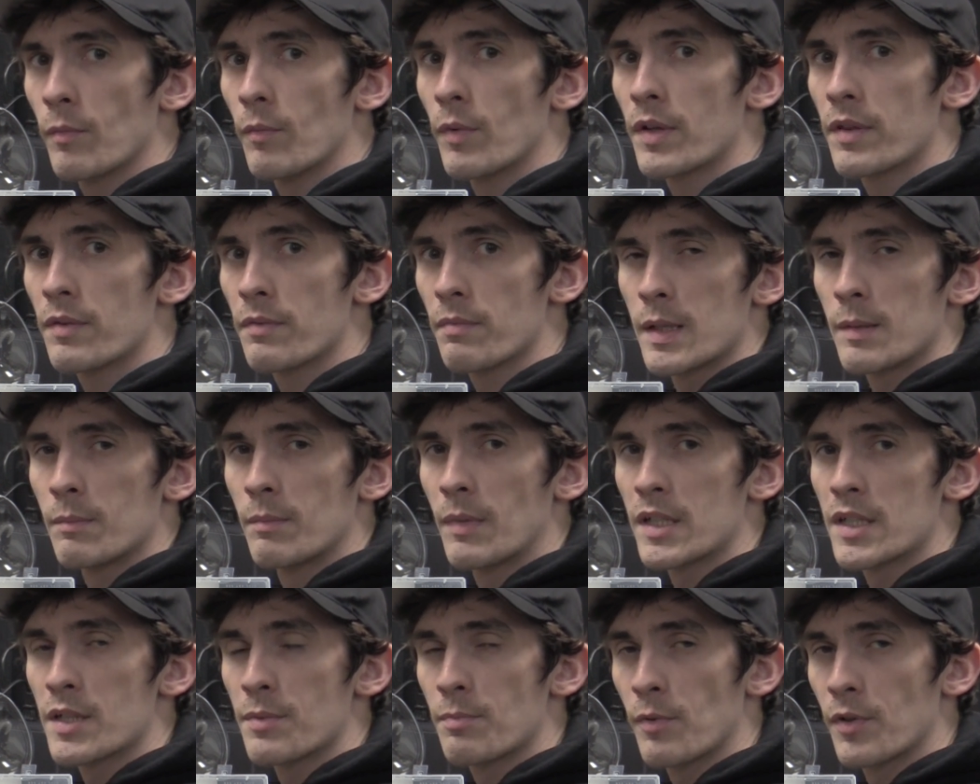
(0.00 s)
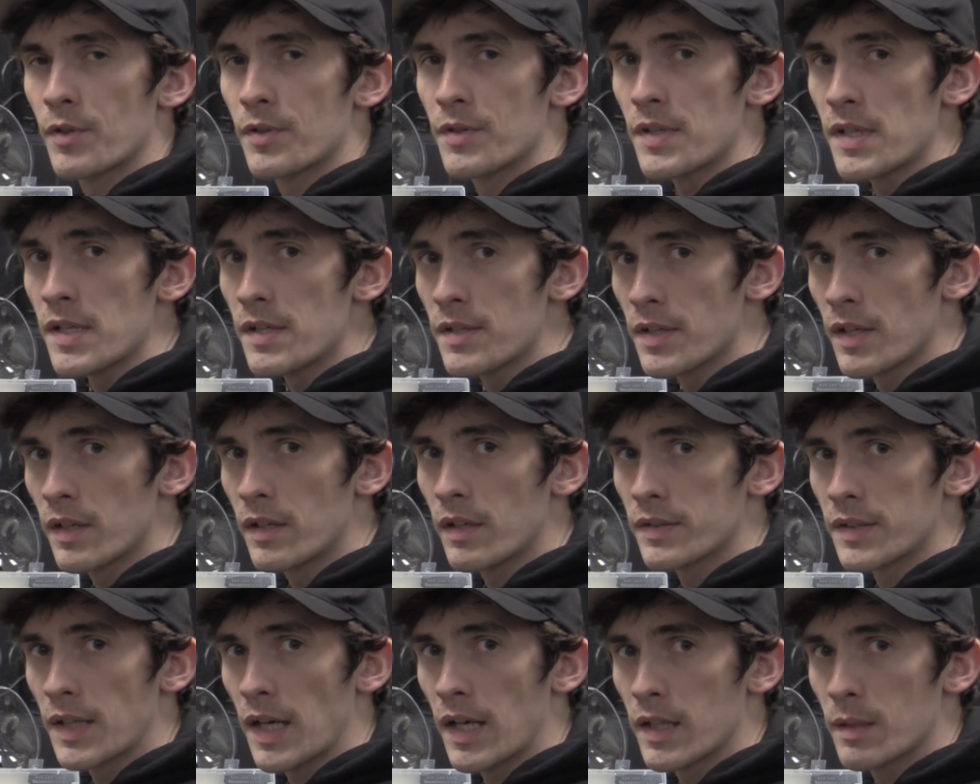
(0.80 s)
with much more detail
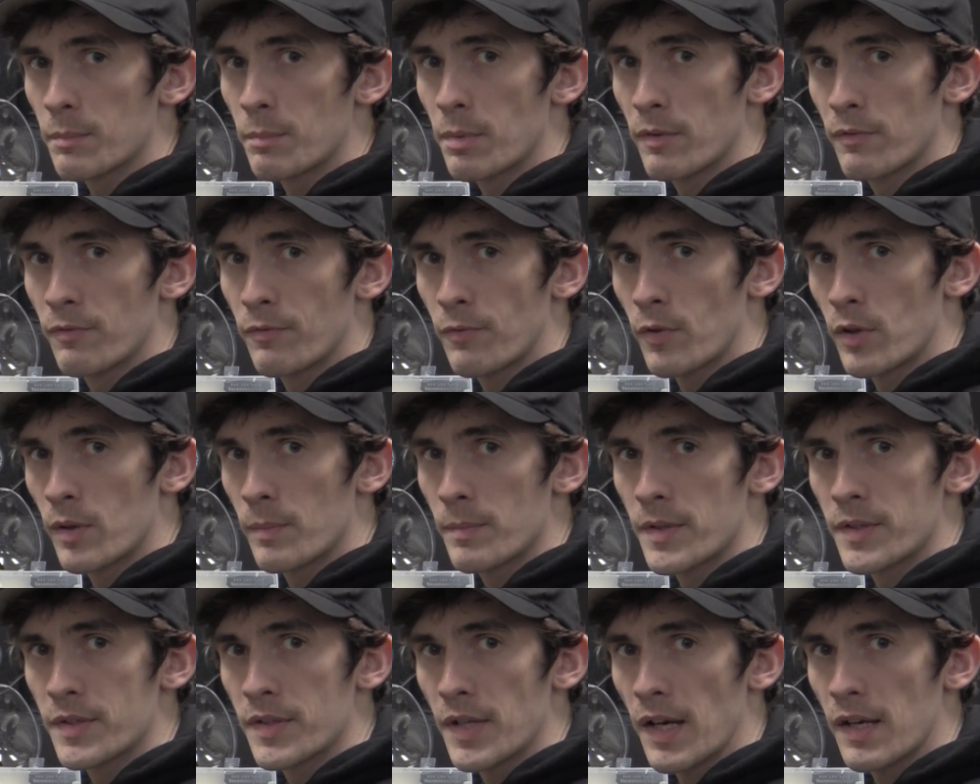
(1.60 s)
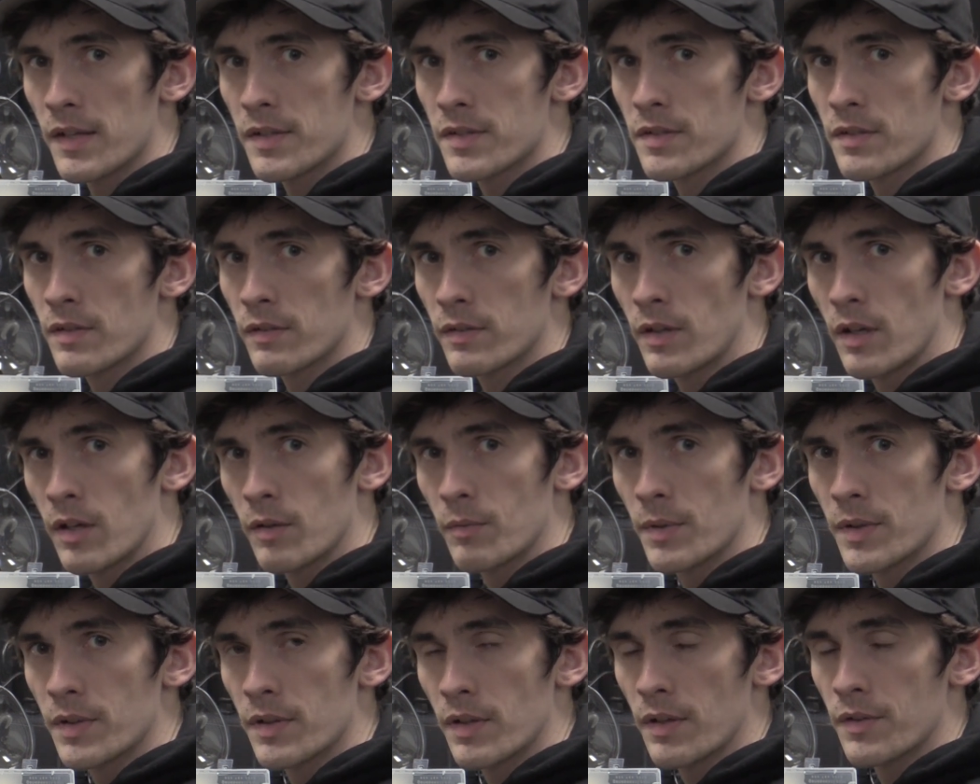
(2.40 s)
on how to perform the test along
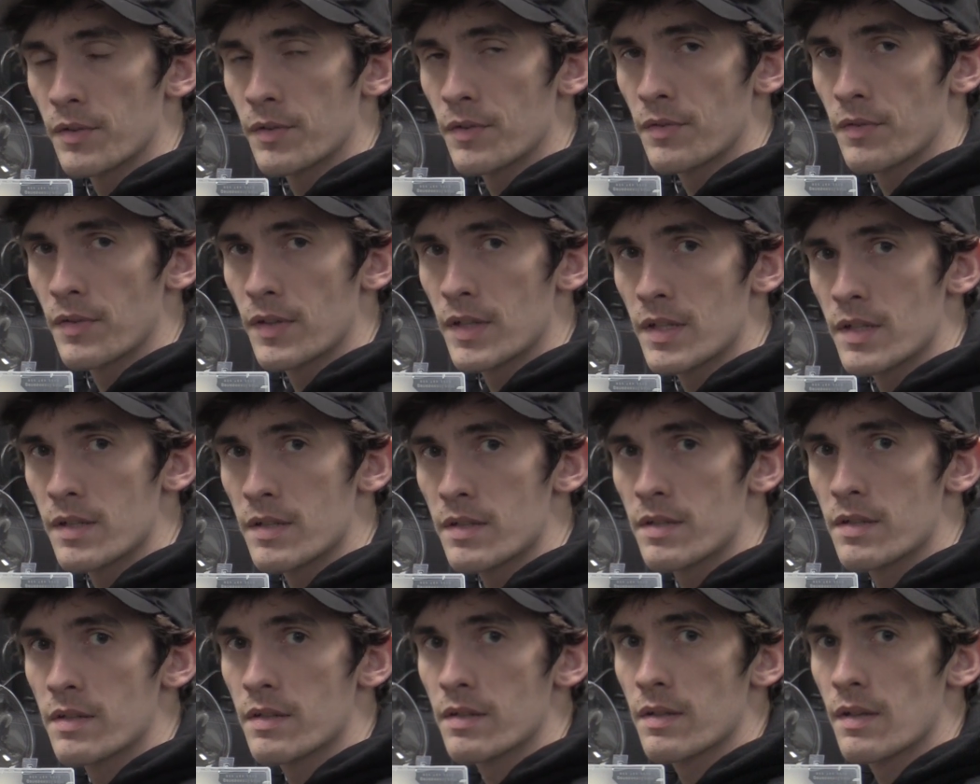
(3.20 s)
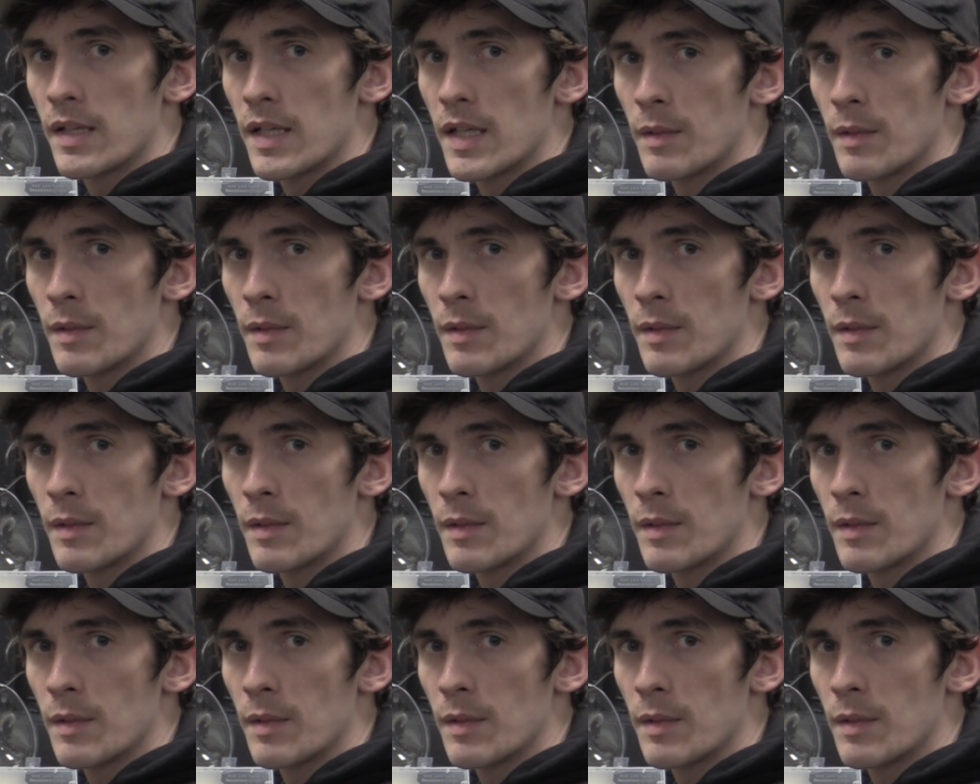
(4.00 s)
with other things